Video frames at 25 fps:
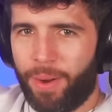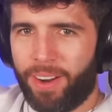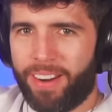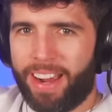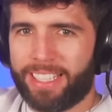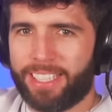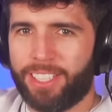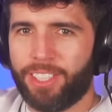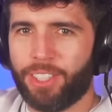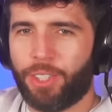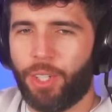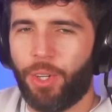We're
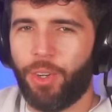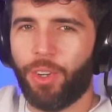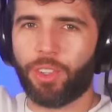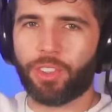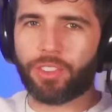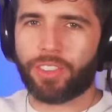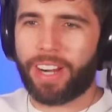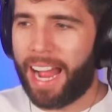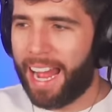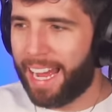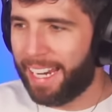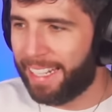reacting to
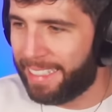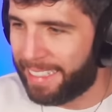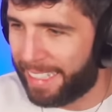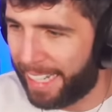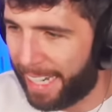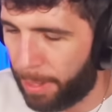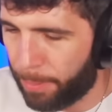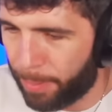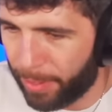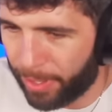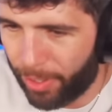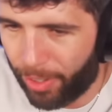
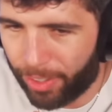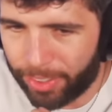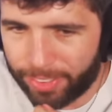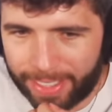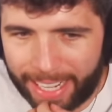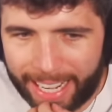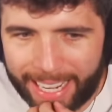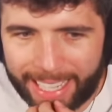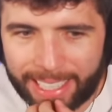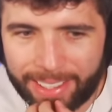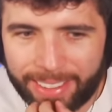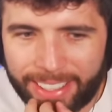Randy, but not
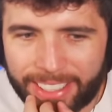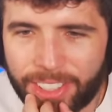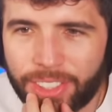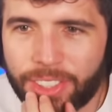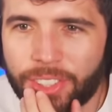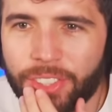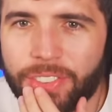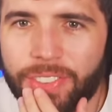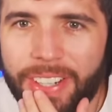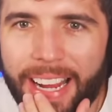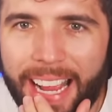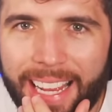Randy, we're
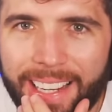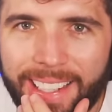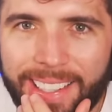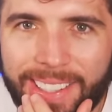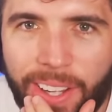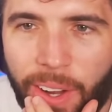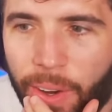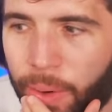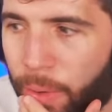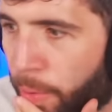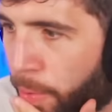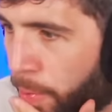reacting to
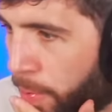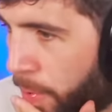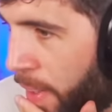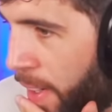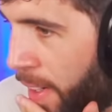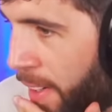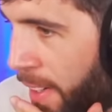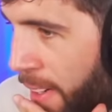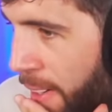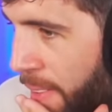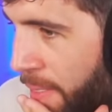Randolph.